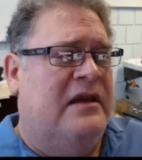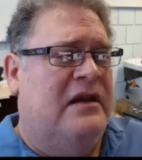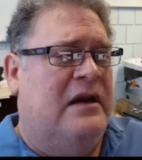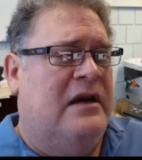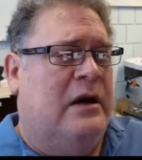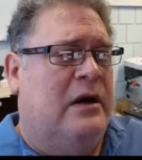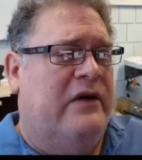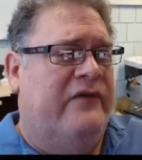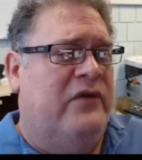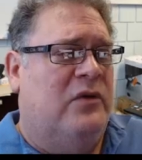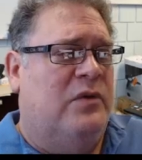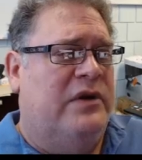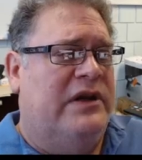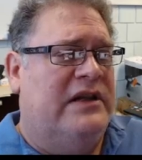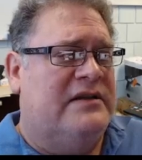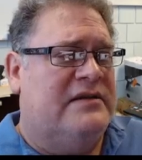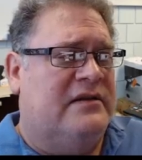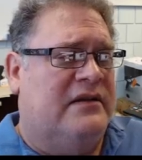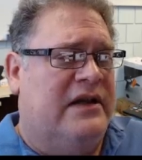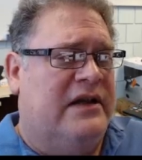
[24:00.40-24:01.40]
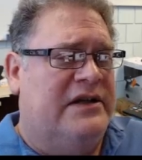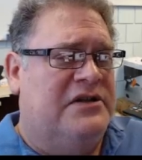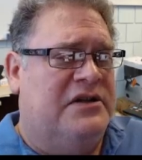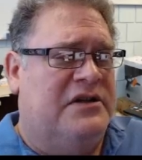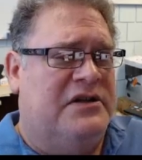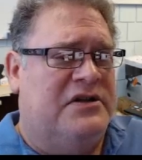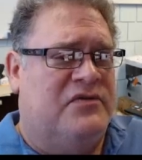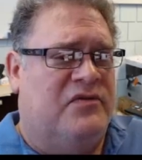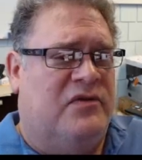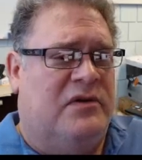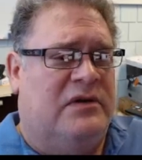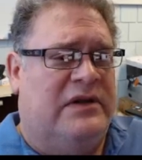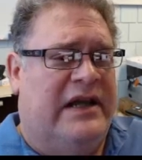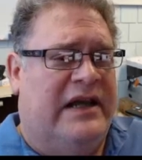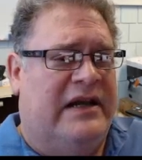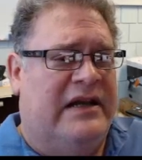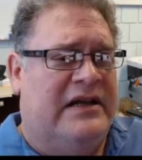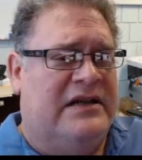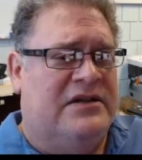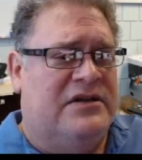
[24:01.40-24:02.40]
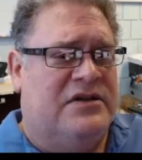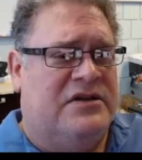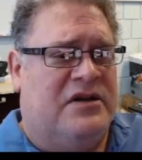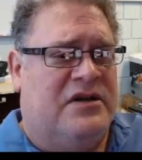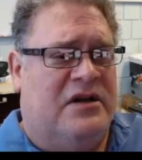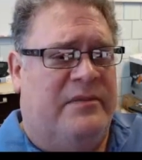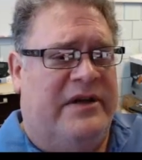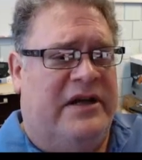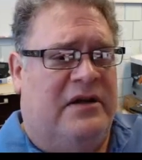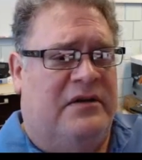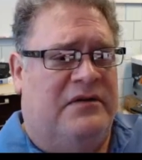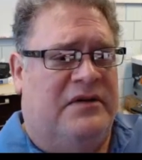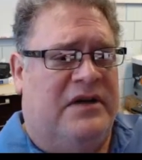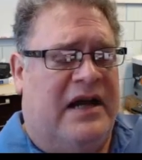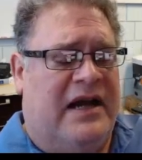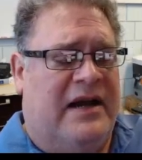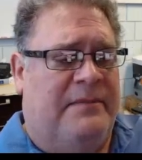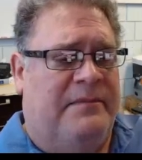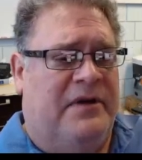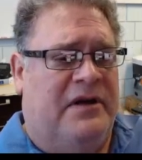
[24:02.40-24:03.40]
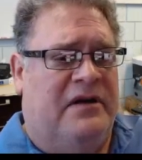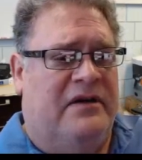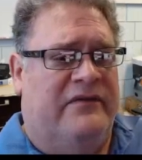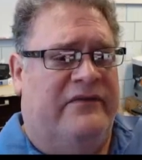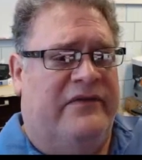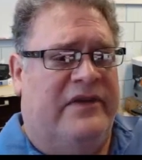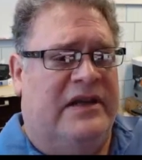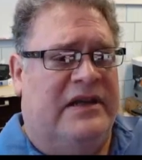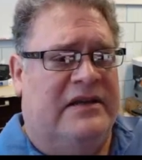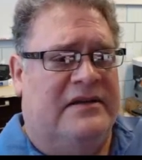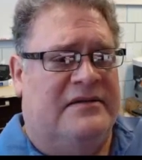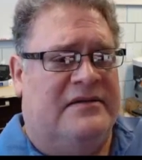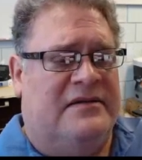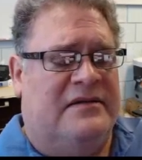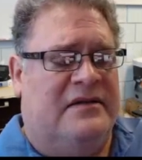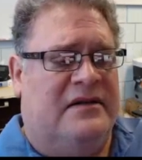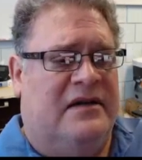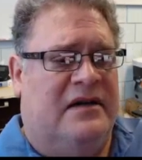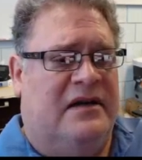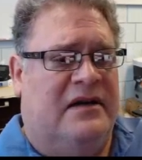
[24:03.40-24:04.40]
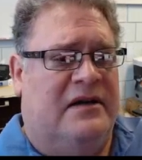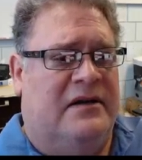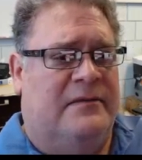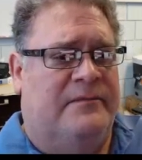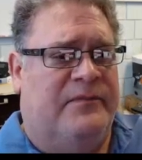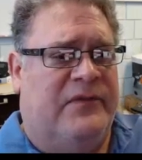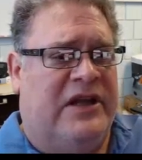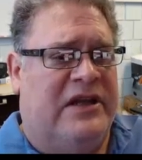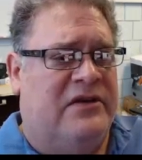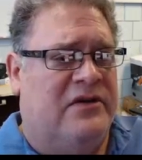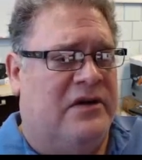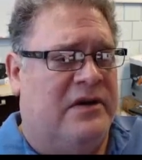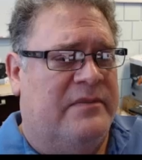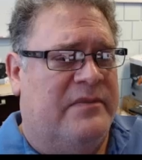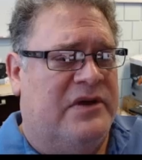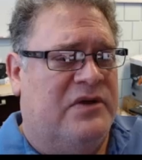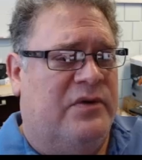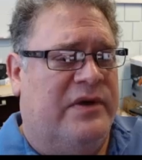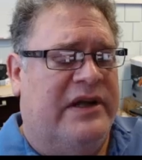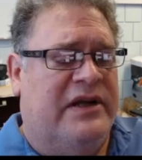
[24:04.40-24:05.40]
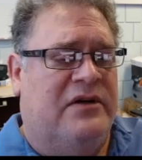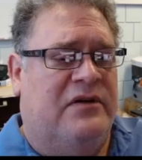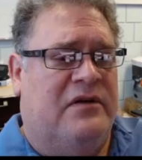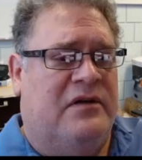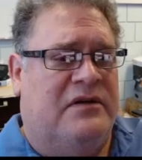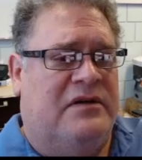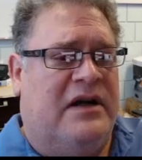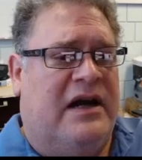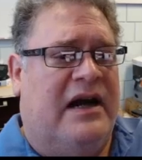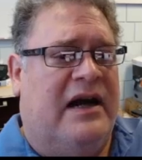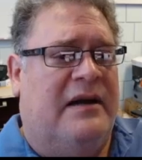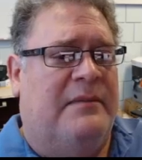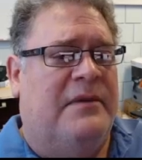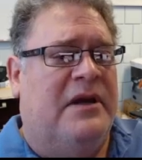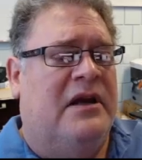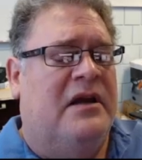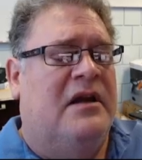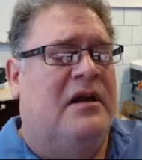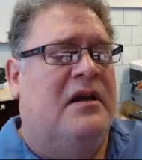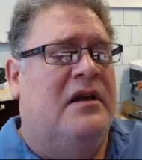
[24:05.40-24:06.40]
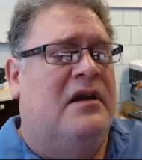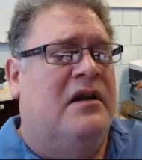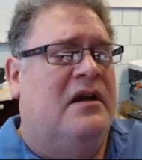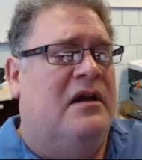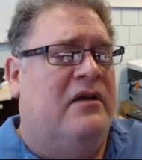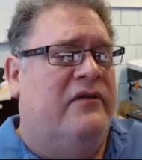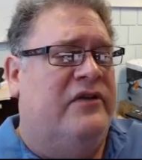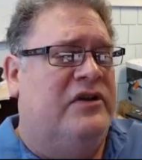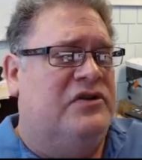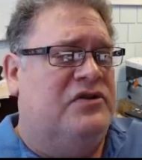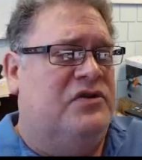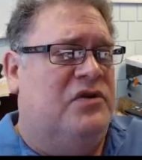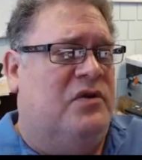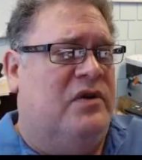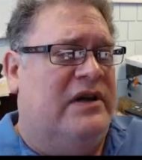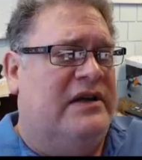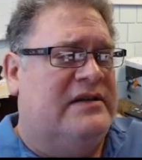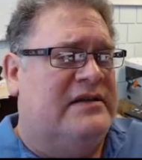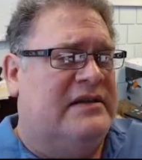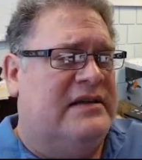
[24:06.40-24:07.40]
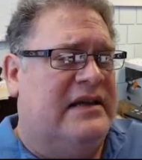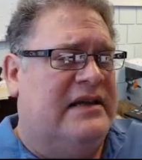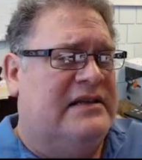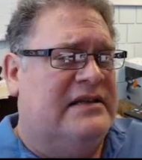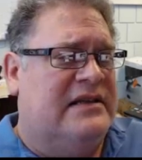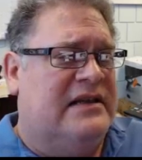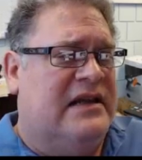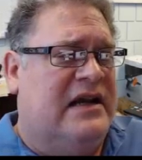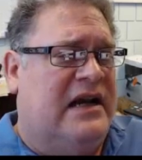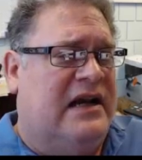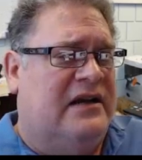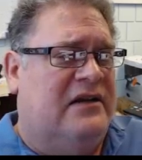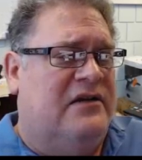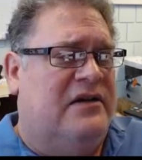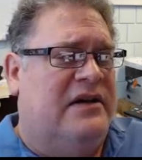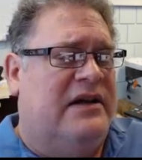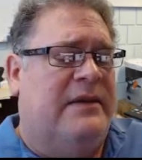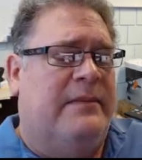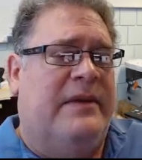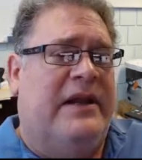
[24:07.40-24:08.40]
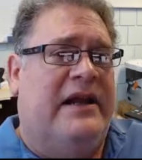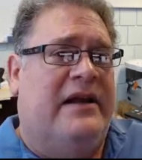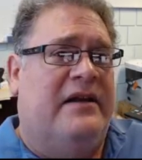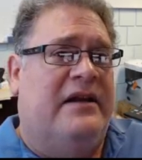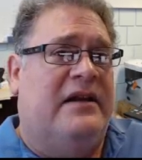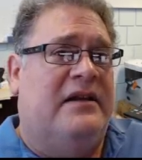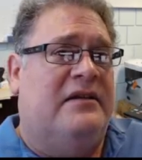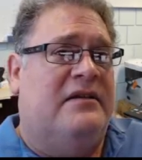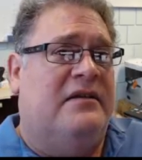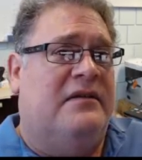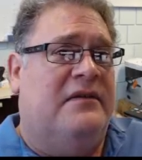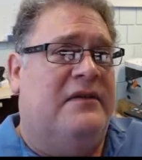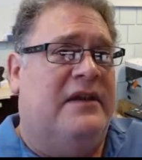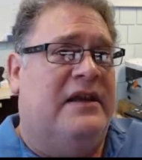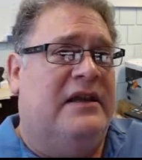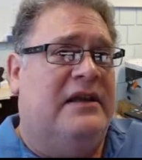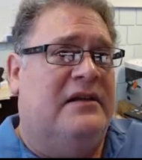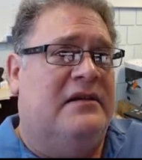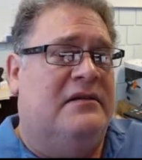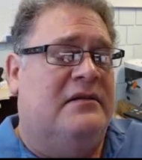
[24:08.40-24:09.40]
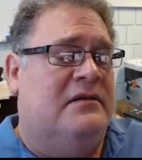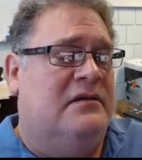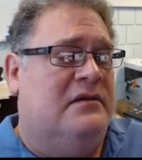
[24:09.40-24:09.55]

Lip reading: However, when insulation is rolled out, it's just going to be on top of these, either in between or on top of these joists. It's not going to dip down into the